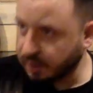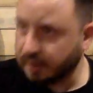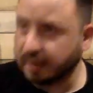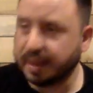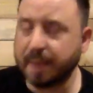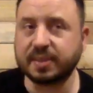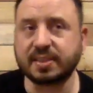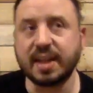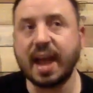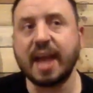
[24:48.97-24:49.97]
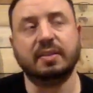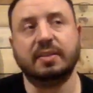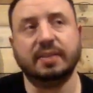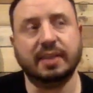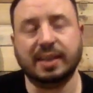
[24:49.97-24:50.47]
Yeah, but it's not...
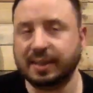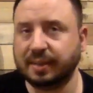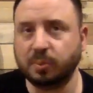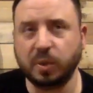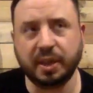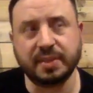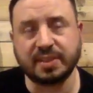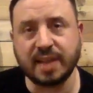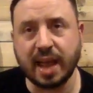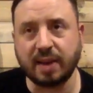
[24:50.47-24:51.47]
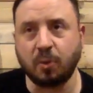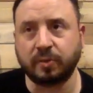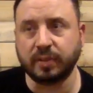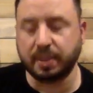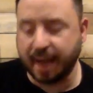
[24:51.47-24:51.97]
William, it's not
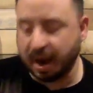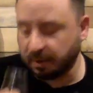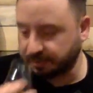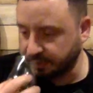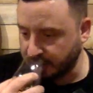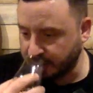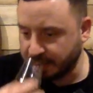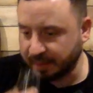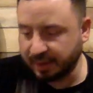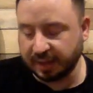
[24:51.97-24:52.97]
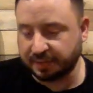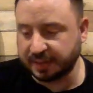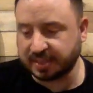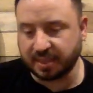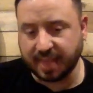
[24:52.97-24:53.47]
overly powerful, though. I mean, if
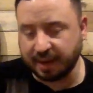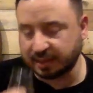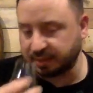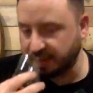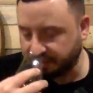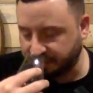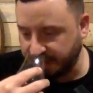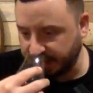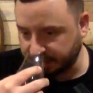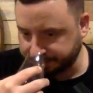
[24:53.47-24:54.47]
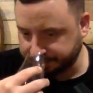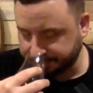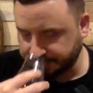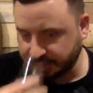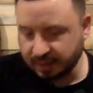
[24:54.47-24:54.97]
it's there, it's very faint.
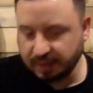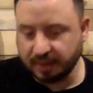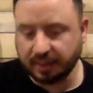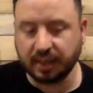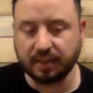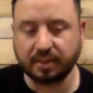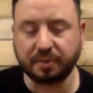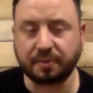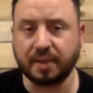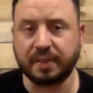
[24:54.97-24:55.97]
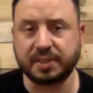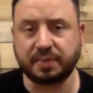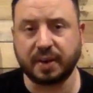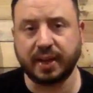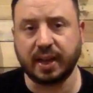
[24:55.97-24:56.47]
The, the front of it's
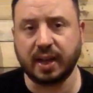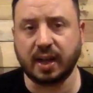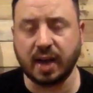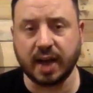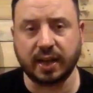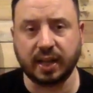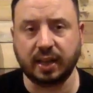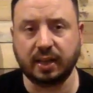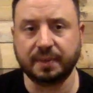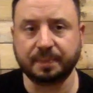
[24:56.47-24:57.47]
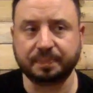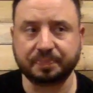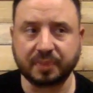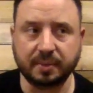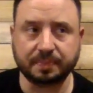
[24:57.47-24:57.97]
very uh, honey,
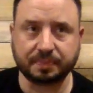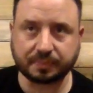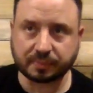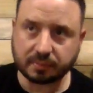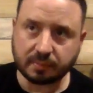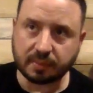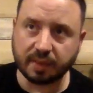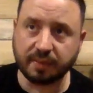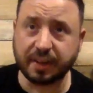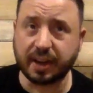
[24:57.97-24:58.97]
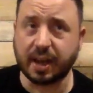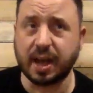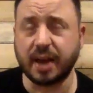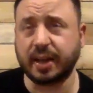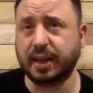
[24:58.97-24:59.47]
very
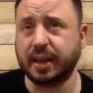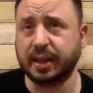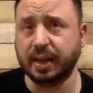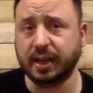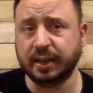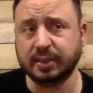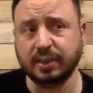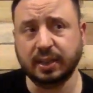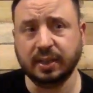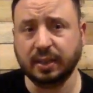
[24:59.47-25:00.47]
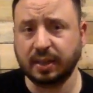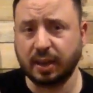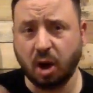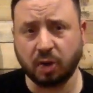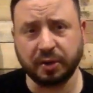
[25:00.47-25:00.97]
honey and uh,
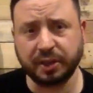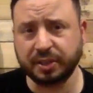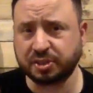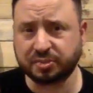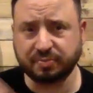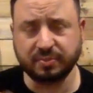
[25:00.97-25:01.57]
orange.